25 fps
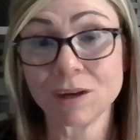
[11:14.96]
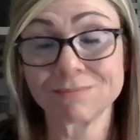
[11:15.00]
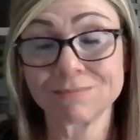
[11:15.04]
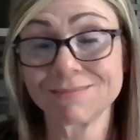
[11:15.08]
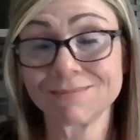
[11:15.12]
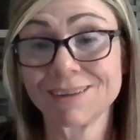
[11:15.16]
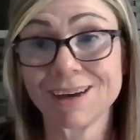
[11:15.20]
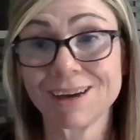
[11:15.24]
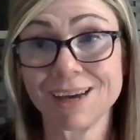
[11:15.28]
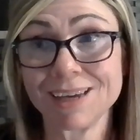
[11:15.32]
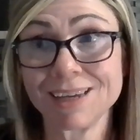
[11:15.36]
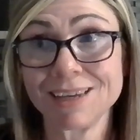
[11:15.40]

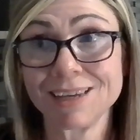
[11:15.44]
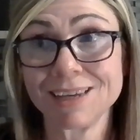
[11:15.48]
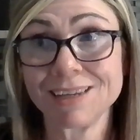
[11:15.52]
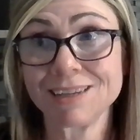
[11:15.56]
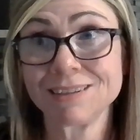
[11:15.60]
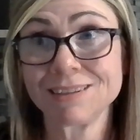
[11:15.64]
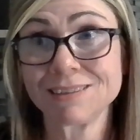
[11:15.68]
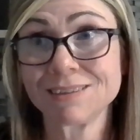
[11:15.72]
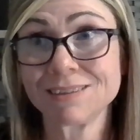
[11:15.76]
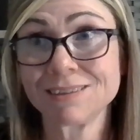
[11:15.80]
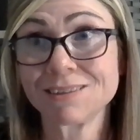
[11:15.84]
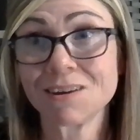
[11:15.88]

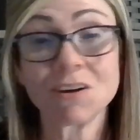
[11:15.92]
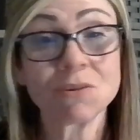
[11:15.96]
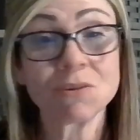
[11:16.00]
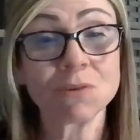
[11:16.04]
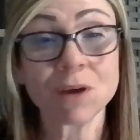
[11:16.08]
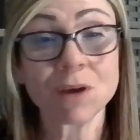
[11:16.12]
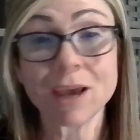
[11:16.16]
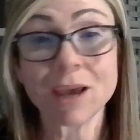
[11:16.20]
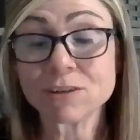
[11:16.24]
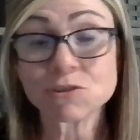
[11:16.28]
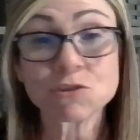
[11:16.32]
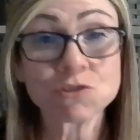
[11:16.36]
I thought
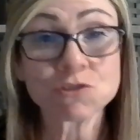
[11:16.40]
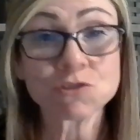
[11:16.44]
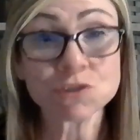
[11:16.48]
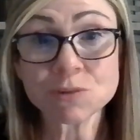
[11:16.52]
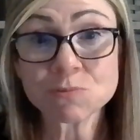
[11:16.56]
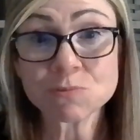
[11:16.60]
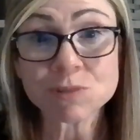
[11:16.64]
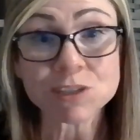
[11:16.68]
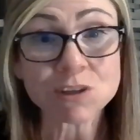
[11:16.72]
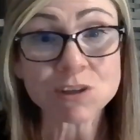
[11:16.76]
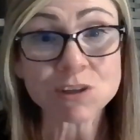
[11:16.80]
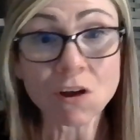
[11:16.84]

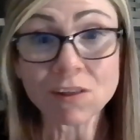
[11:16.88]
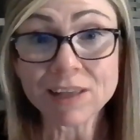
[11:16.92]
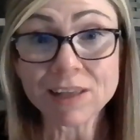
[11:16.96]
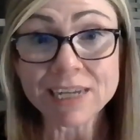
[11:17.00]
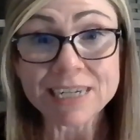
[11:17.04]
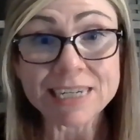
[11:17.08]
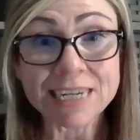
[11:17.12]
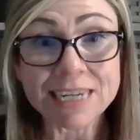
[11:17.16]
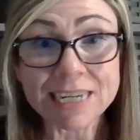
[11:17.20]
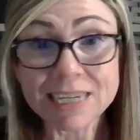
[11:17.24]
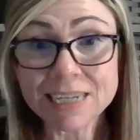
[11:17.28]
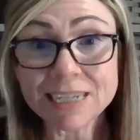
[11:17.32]
estrogen was all
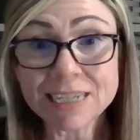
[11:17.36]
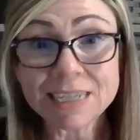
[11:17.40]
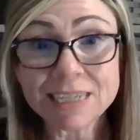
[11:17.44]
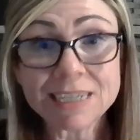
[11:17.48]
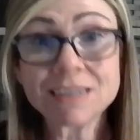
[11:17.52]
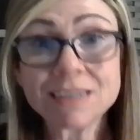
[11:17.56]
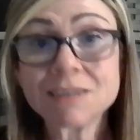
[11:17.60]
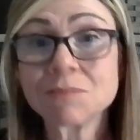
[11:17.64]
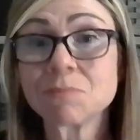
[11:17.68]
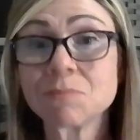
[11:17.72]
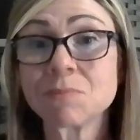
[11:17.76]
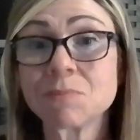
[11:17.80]
I
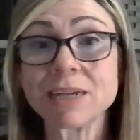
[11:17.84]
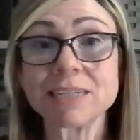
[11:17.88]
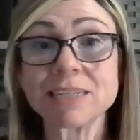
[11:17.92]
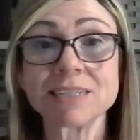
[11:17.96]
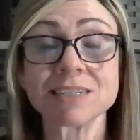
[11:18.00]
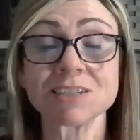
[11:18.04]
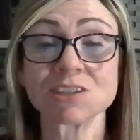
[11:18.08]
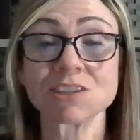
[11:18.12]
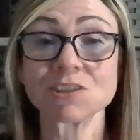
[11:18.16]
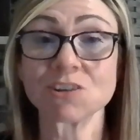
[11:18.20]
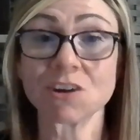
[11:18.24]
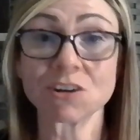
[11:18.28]
needed. My
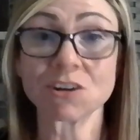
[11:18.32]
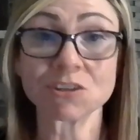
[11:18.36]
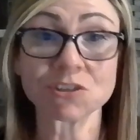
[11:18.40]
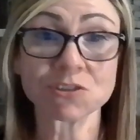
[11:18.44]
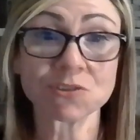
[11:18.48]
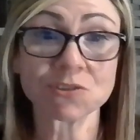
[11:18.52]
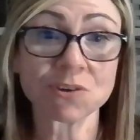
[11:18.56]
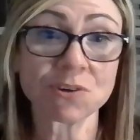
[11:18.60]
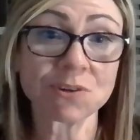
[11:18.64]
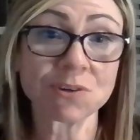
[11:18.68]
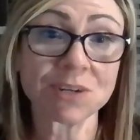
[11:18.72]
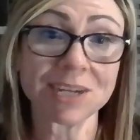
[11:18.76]

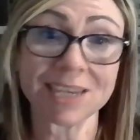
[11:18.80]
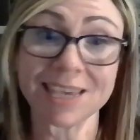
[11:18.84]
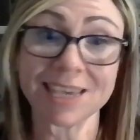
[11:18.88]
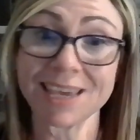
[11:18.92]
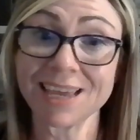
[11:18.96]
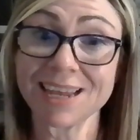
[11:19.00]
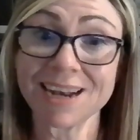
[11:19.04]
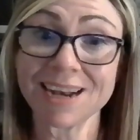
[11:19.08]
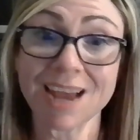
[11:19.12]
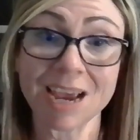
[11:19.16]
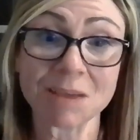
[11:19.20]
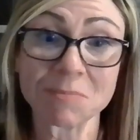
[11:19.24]
testosterone,
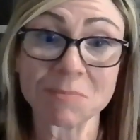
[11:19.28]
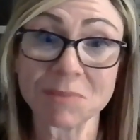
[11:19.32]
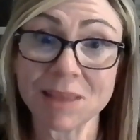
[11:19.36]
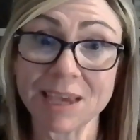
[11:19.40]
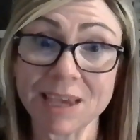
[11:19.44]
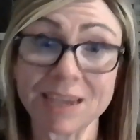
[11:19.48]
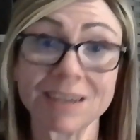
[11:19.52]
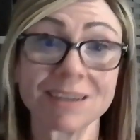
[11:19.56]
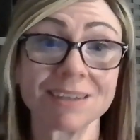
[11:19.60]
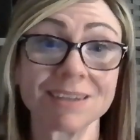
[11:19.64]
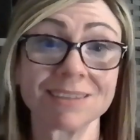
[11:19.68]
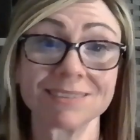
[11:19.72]
again, I'm
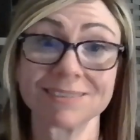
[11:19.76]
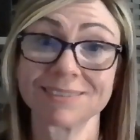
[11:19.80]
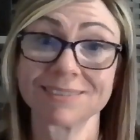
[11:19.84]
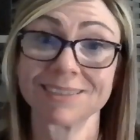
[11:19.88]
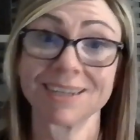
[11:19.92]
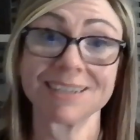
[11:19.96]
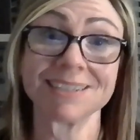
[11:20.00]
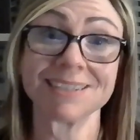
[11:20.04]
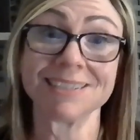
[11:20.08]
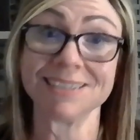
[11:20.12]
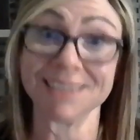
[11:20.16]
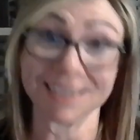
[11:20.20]
like
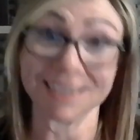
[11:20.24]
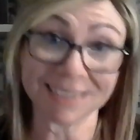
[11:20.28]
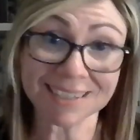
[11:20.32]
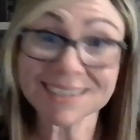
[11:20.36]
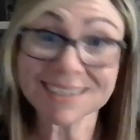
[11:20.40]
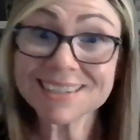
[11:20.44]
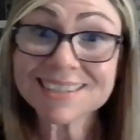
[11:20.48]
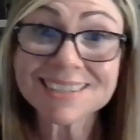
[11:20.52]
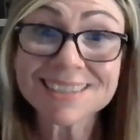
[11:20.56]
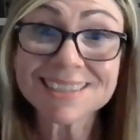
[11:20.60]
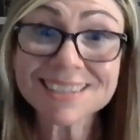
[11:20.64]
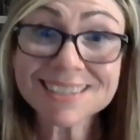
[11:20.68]

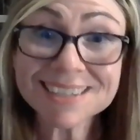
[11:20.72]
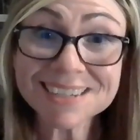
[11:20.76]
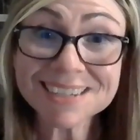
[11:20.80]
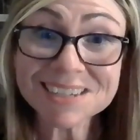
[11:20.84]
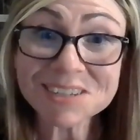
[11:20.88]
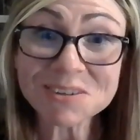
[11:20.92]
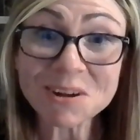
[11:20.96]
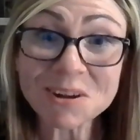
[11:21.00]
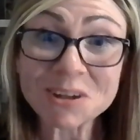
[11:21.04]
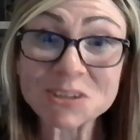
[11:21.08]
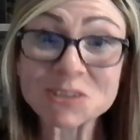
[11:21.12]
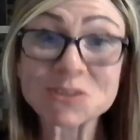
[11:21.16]
addicted to the
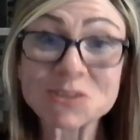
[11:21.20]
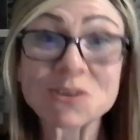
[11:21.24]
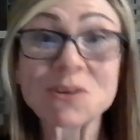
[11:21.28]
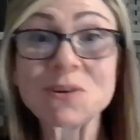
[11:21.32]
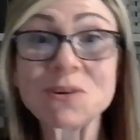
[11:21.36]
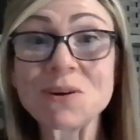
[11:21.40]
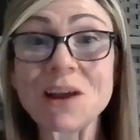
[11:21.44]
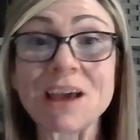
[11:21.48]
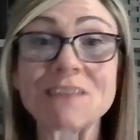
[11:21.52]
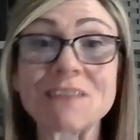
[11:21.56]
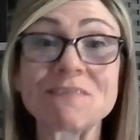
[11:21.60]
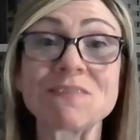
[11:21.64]

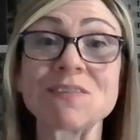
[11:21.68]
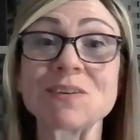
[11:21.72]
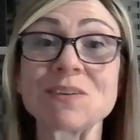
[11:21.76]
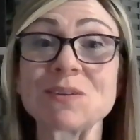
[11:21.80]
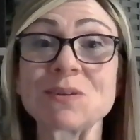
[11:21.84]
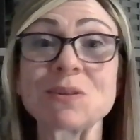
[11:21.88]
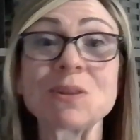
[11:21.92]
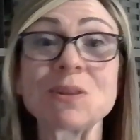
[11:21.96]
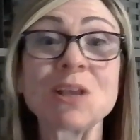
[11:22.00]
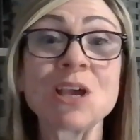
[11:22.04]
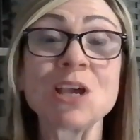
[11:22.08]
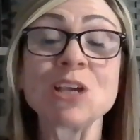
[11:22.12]
testosterone. I
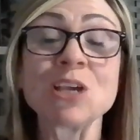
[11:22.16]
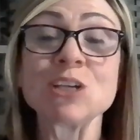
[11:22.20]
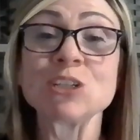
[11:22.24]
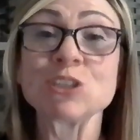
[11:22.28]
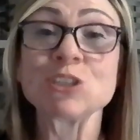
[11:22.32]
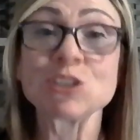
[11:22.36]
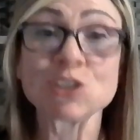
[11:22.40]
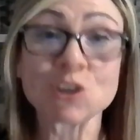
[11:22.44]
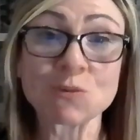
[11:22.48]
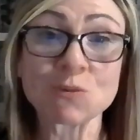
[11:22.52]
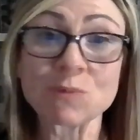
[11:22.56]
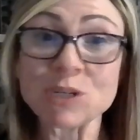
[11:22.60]
feel
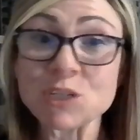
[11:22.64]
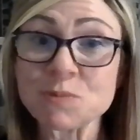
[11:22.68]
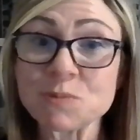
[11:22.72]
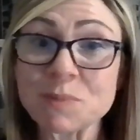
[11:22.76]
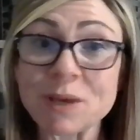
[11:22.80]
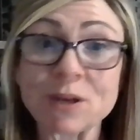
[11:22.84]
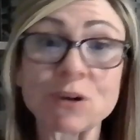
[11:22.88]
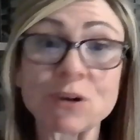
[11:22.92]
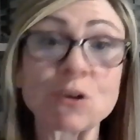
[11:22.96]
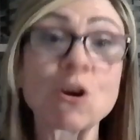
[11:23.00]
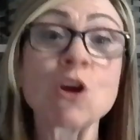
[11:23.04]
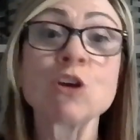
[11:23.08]
so much
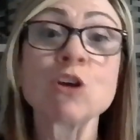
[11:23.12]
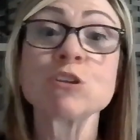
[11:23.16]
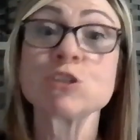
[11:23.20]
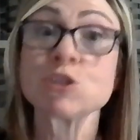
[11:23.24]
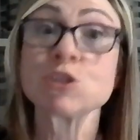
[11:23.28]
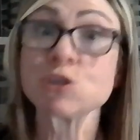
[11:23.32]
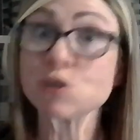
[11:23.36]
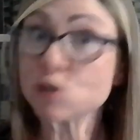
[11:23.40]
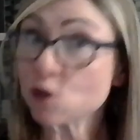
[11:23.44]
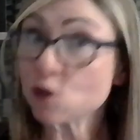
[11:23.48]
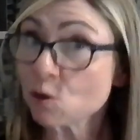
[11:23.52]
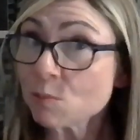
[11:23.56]
better,
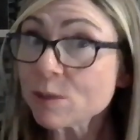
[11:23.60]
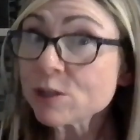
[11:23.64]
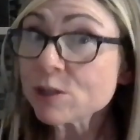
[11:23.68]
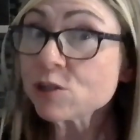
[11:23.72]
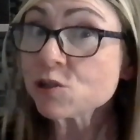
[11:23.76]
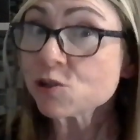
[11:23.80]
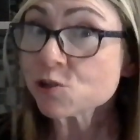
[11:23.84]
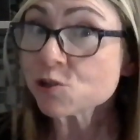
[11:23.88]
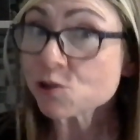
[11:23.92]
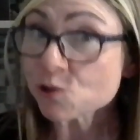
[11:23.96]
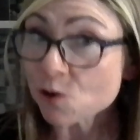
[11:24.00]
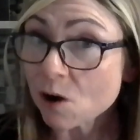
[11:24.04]
so much
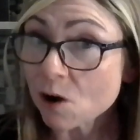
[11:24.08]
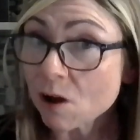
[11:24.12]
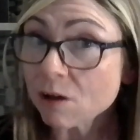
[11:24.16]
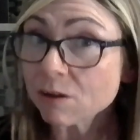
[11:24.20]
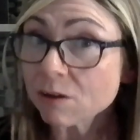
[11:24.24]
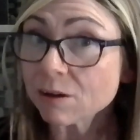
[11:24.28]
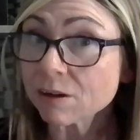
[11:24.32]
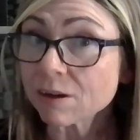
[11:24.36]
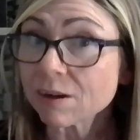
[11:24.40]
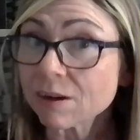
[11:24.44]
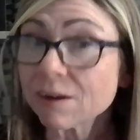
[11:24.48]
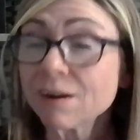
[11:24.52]

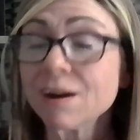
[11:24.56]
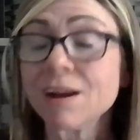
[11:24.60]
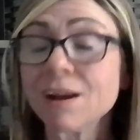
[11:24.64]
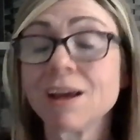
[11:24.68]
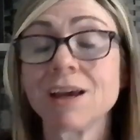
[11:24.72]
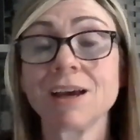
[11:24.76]
stronger.